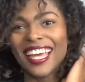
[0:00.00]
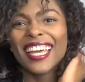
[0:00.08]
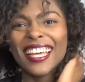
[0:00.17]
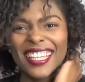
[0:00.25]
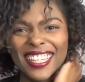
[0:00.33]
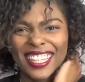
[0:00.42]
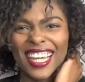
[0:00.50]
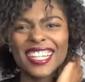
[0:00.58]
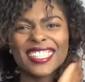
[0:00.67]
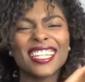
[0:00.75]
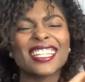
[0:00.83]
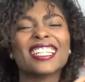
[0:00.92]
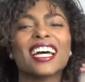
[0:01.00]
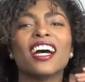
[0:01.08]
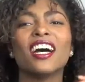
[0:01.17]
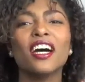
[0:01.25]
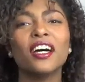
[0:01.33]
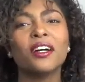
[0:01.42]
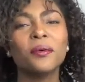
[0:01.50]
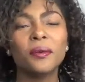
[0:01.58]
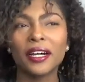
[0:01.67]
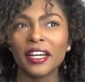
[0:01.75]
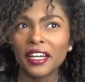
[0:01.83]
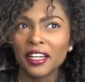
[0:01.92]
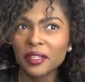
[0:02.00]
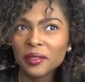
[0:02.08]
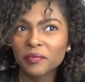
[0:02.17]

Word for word: Like things like that. But